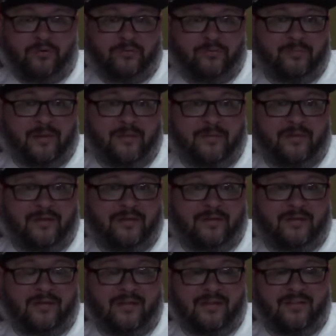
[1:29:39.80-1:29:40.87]
maybe
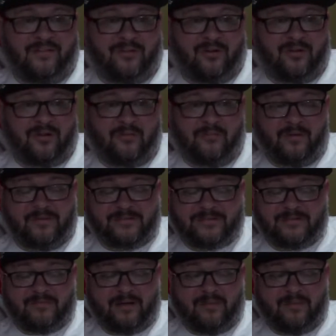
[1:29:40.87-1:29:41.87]
internal combustion might be